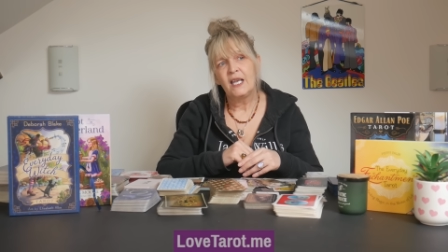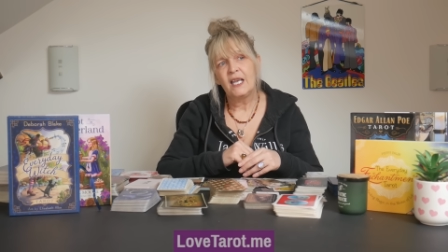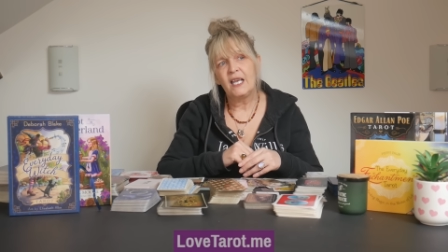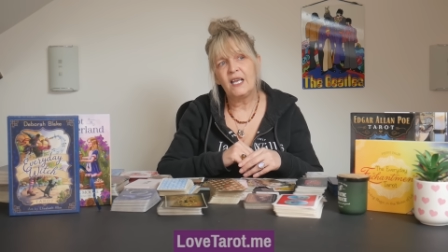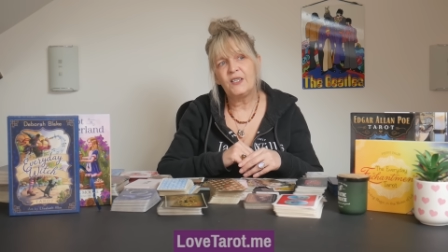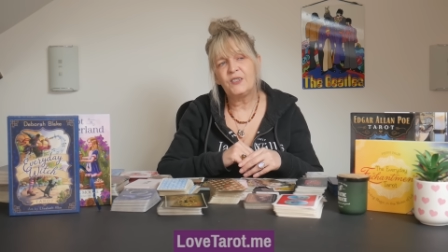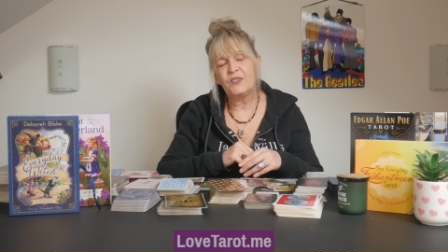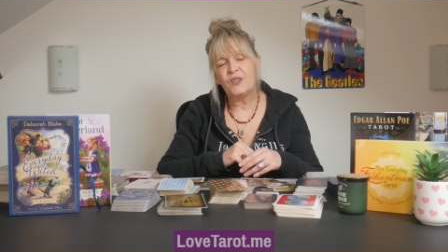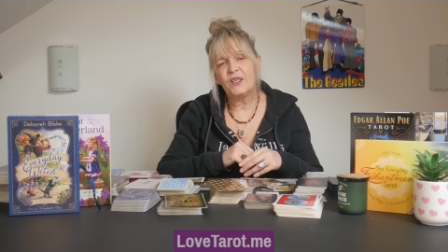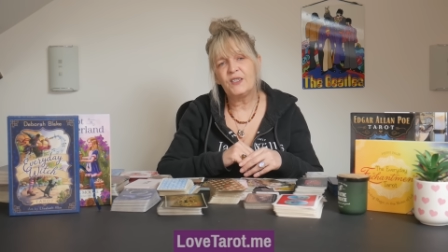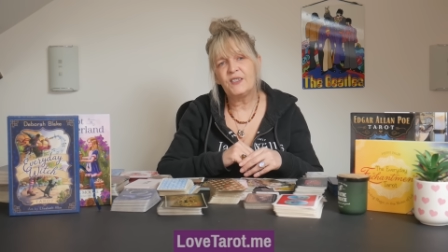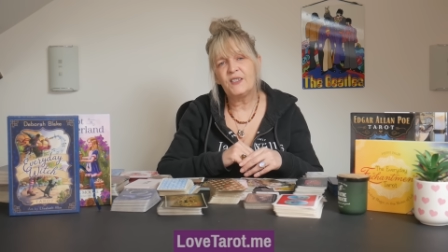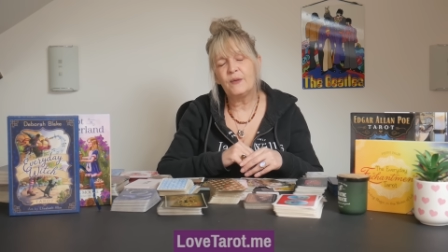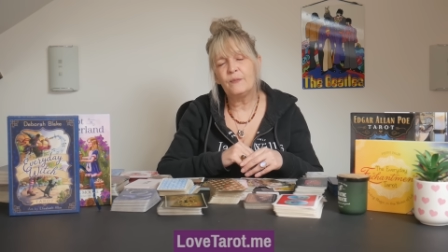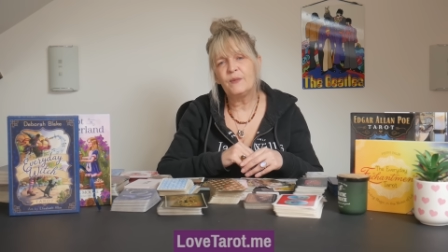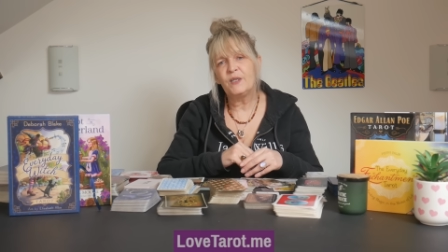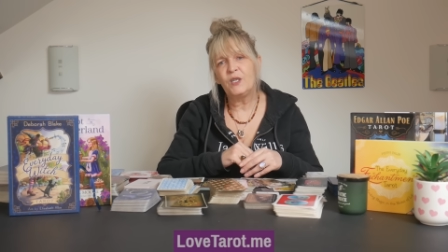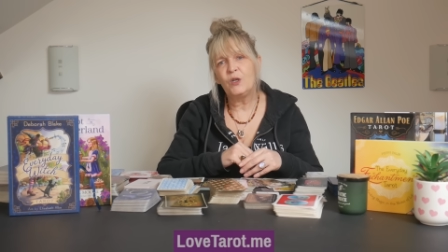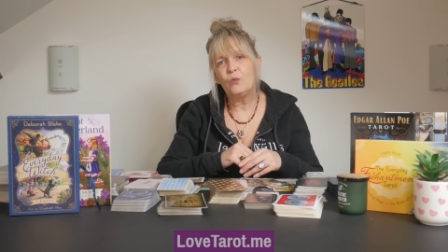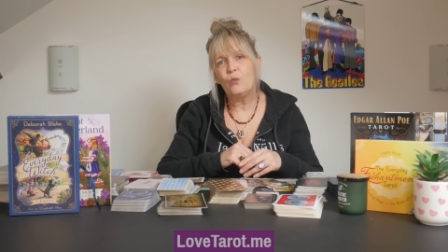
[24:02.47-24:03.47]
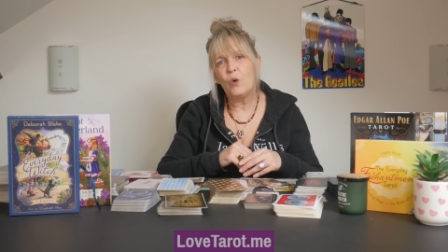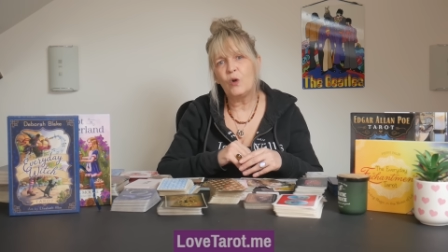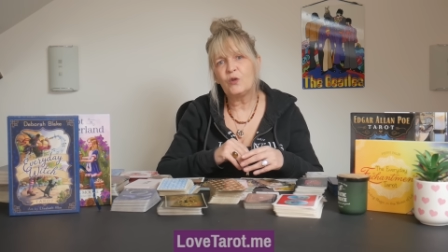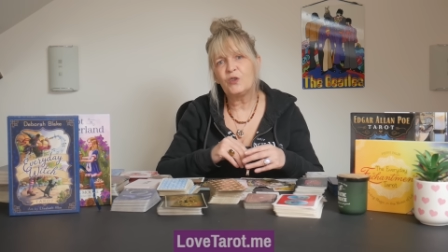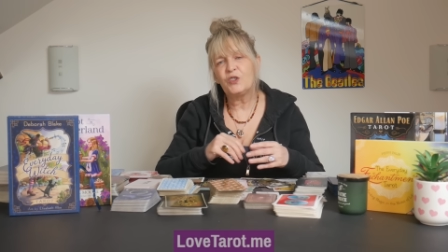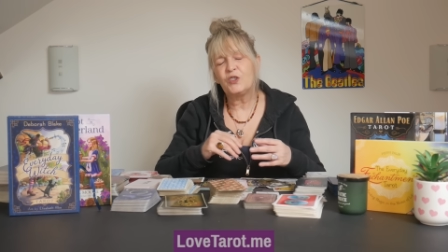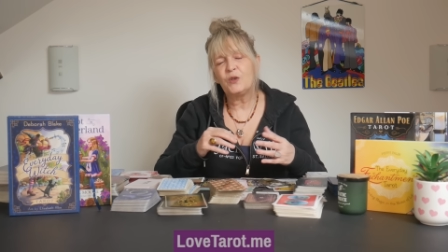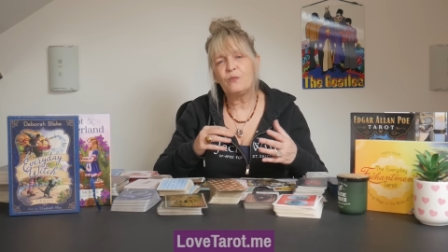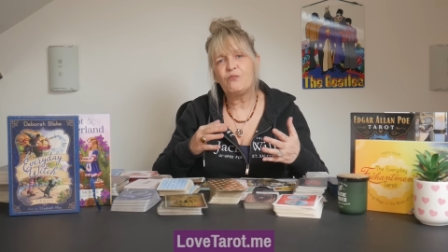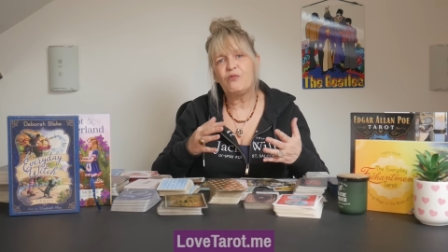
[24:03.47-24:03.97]
it's like somebody who
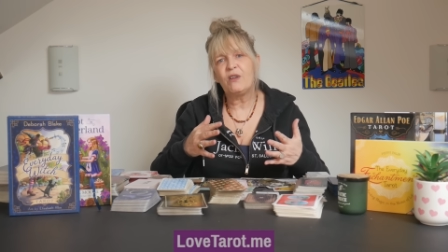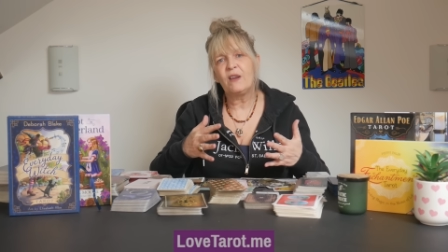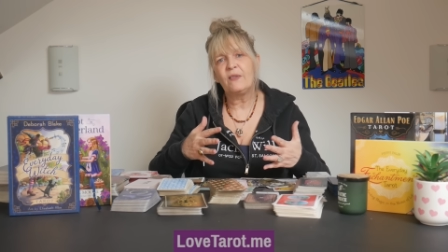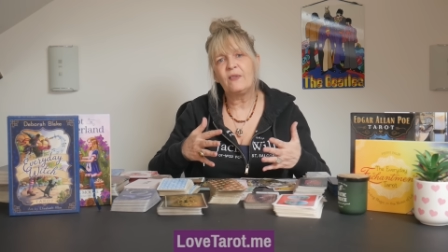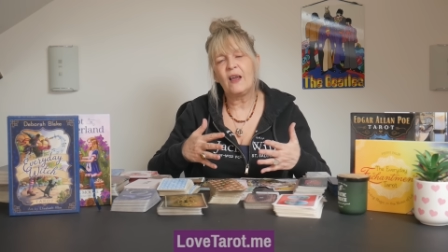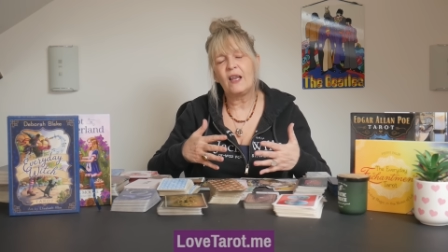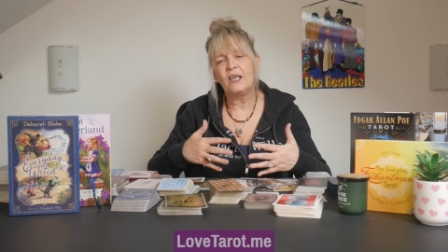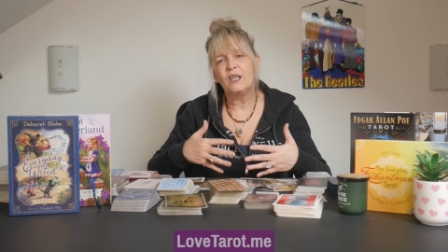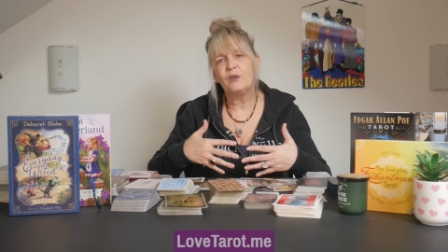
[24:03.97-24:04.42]
wants to bring that